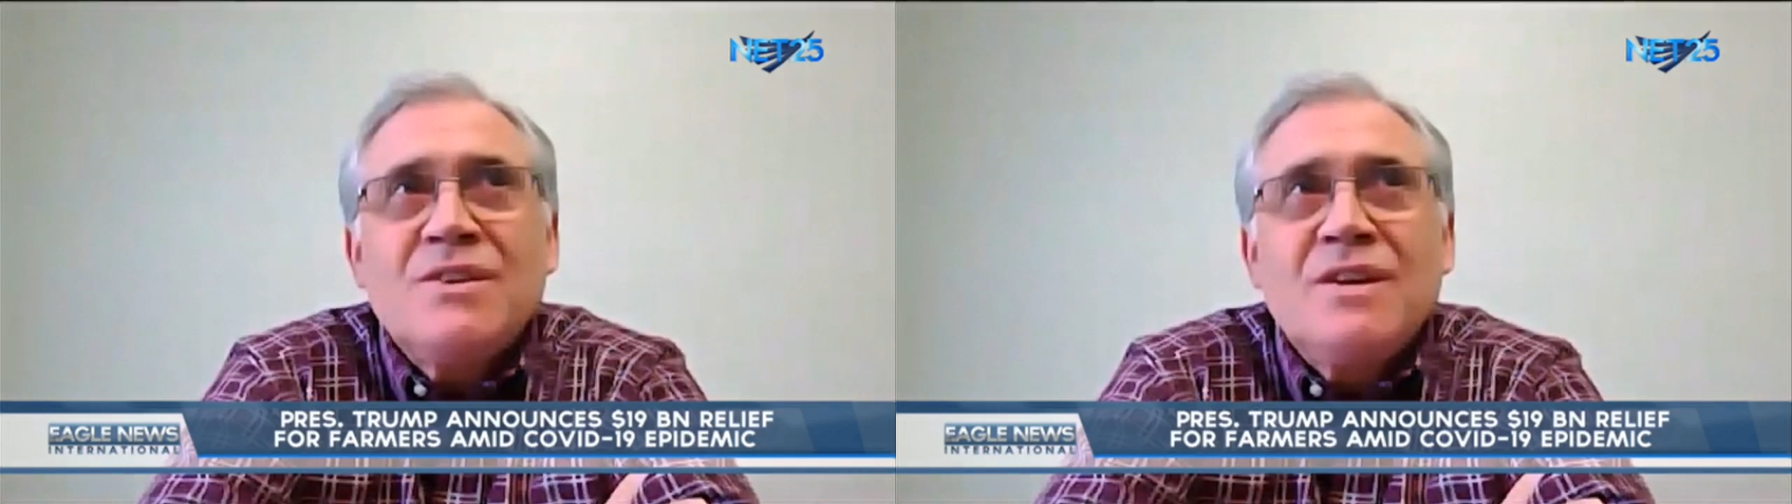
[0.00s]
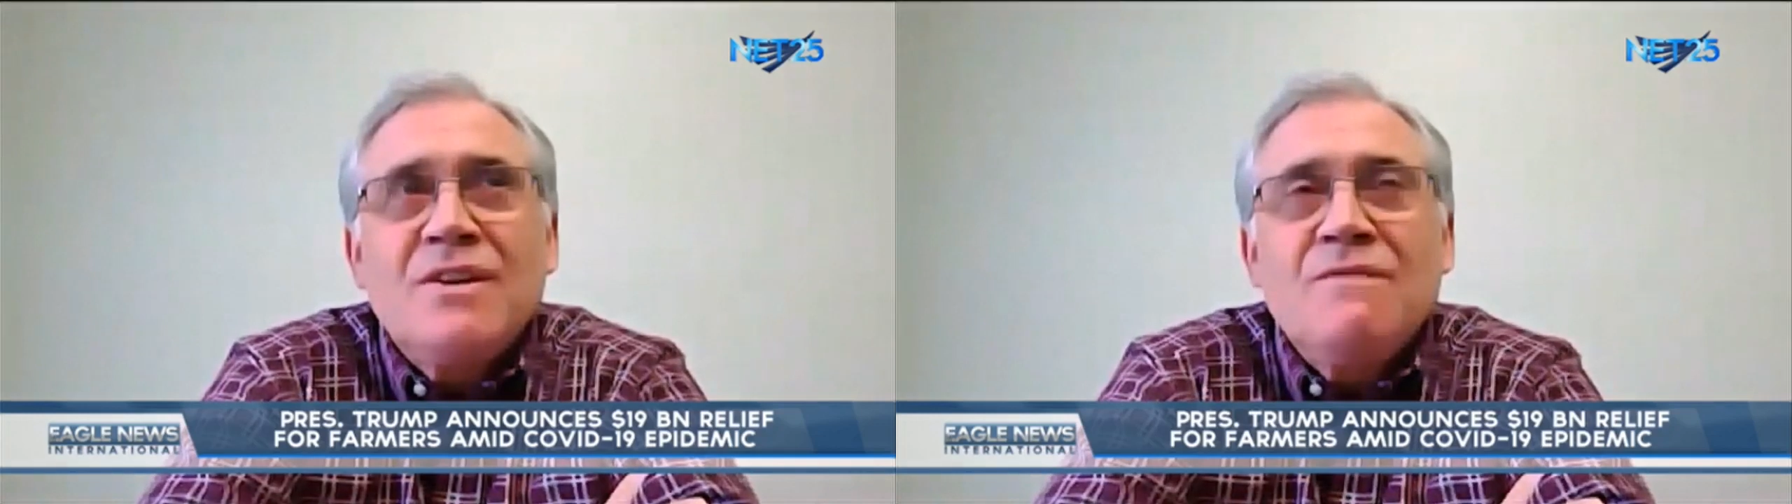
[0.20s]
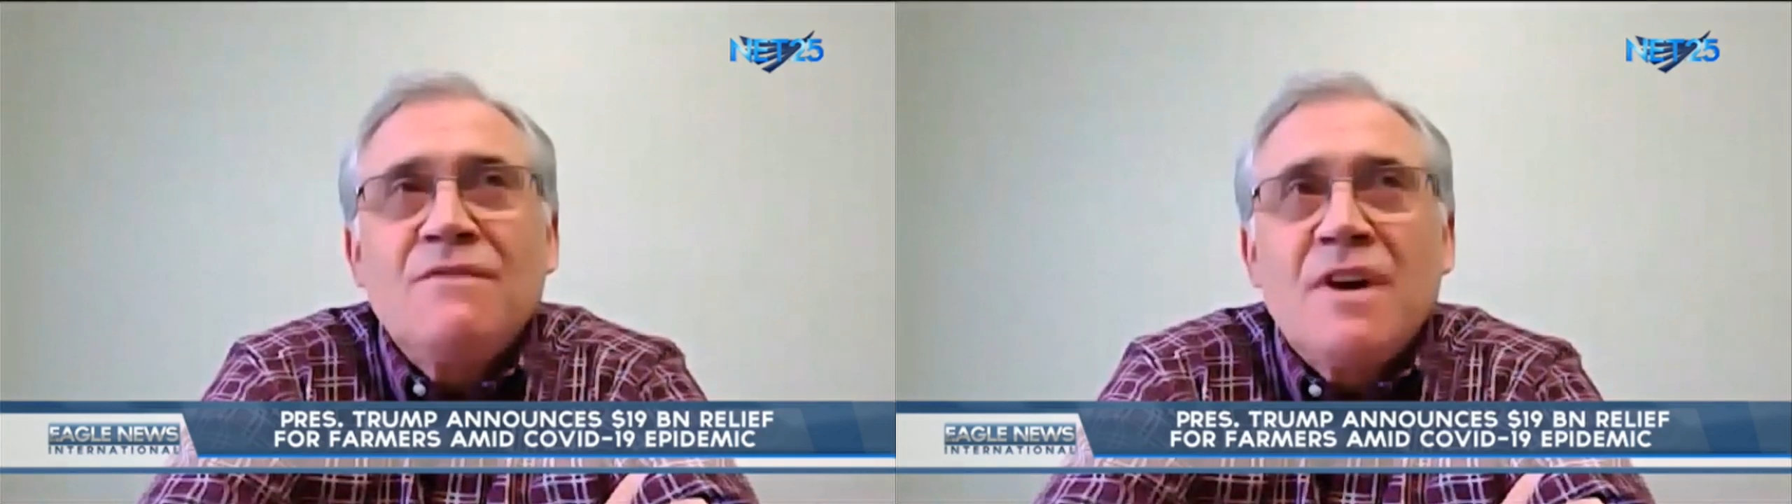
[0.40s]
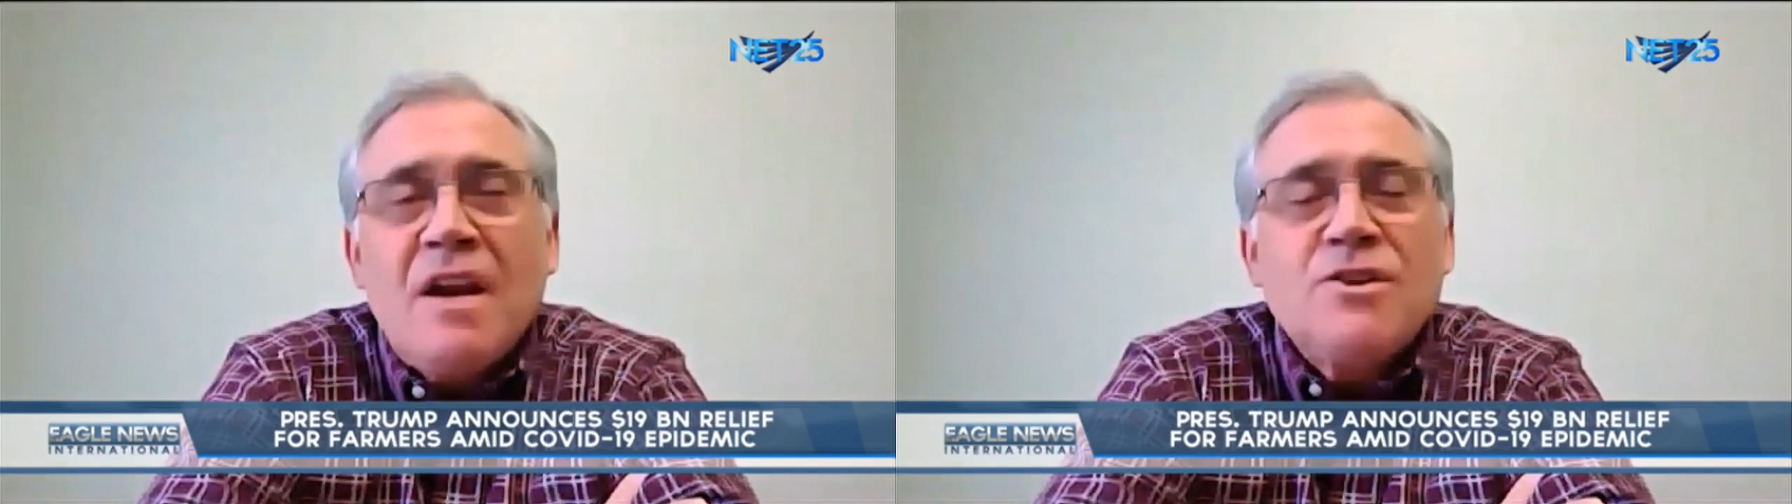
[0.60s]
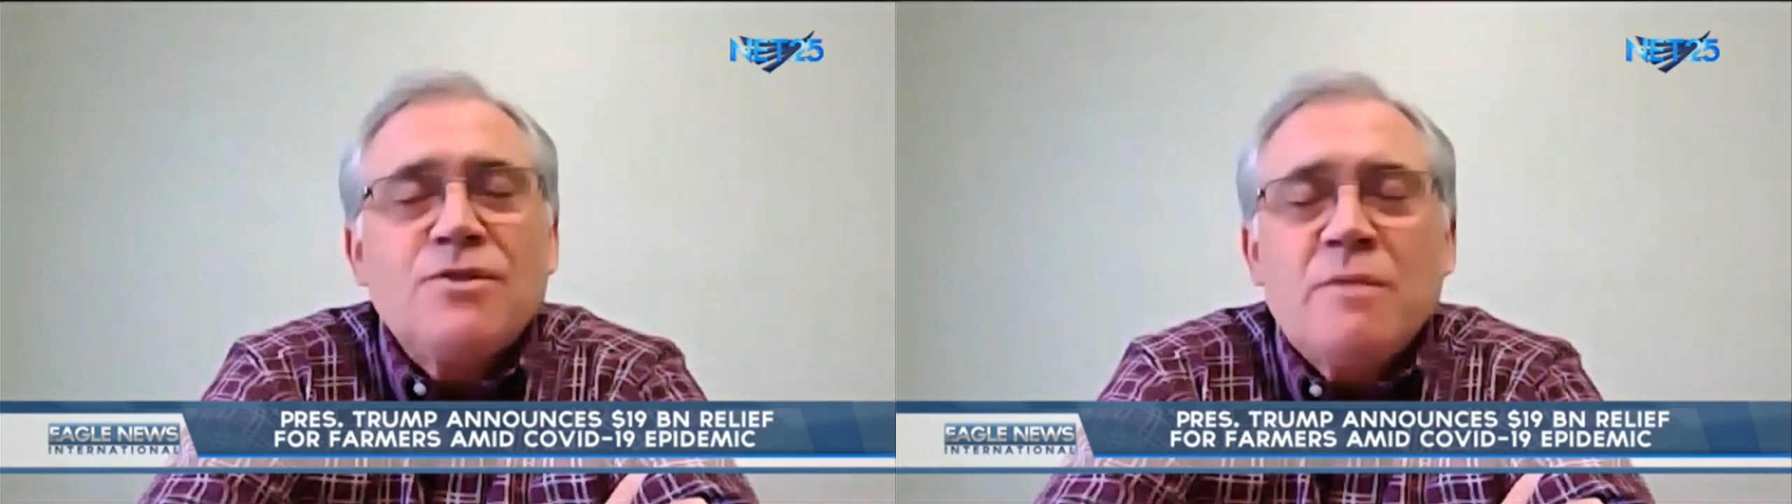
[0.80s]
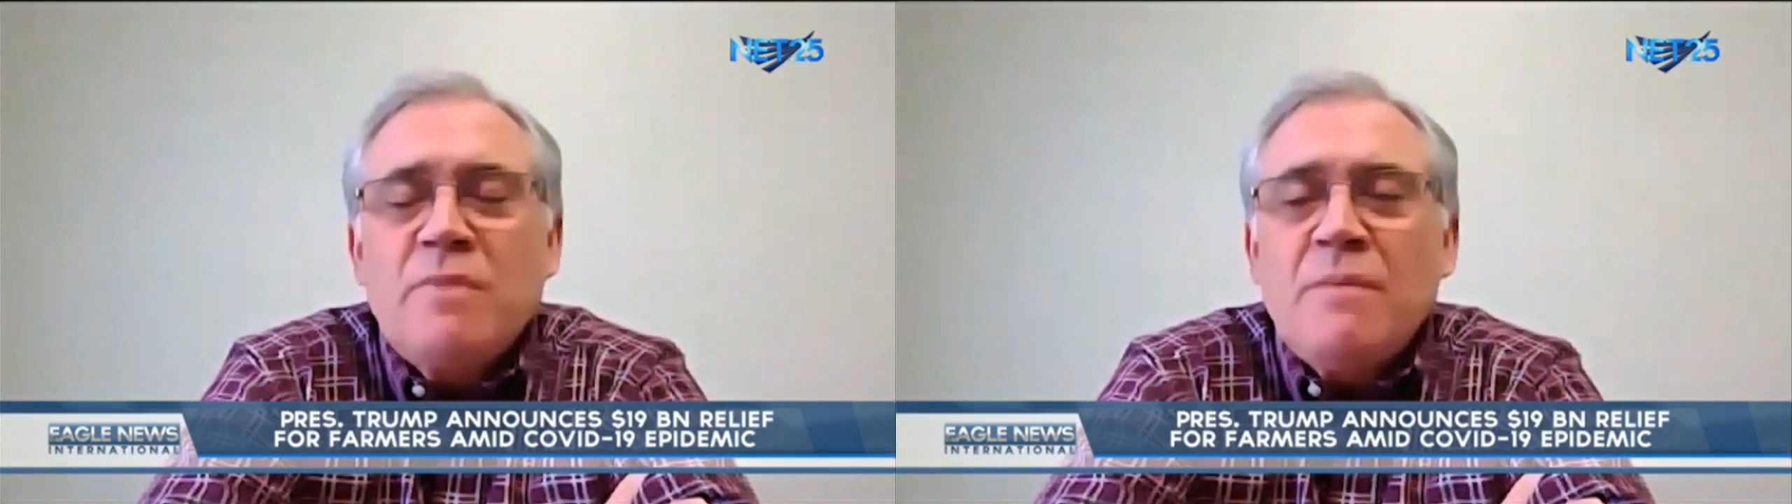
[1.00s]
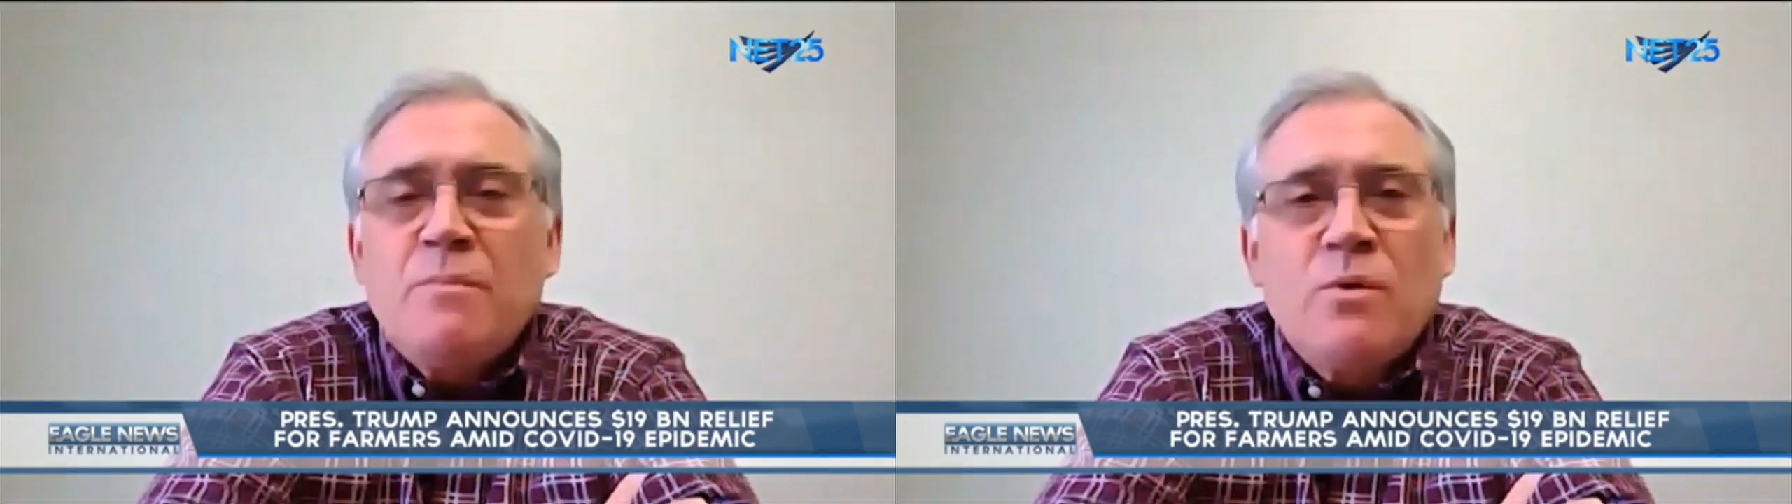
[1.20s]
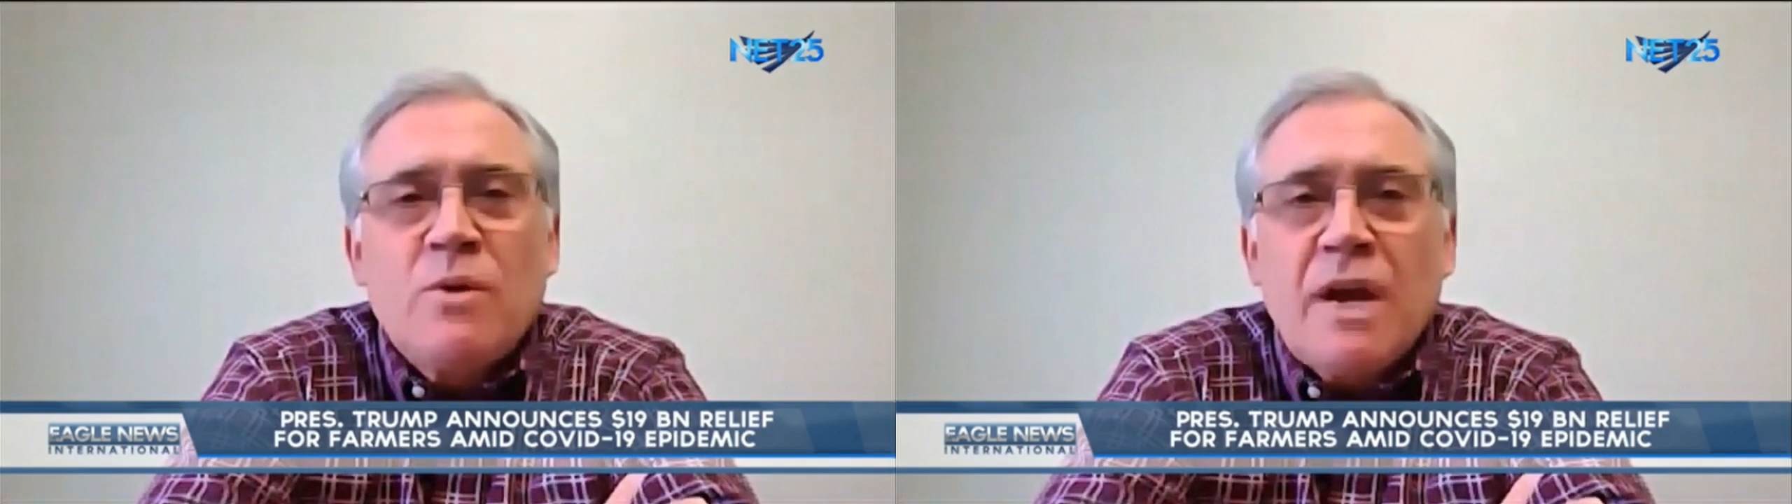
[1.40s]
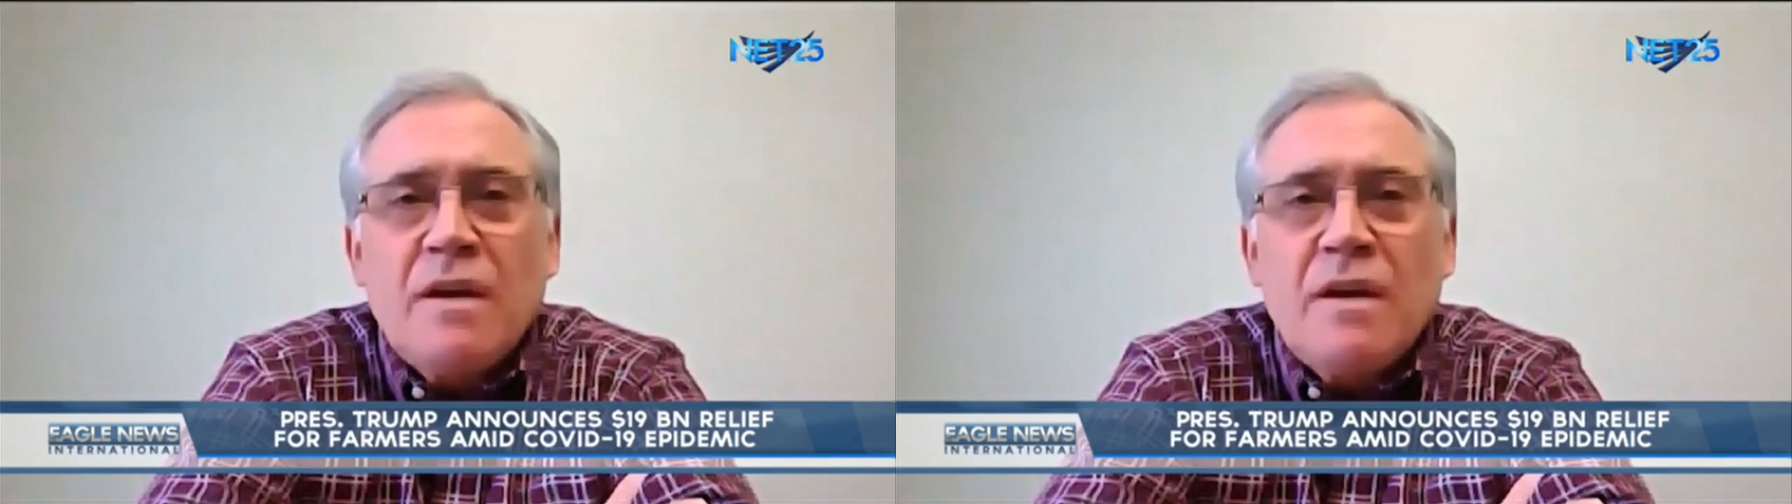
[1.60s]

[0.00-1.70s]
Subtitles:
you've got to treat people right.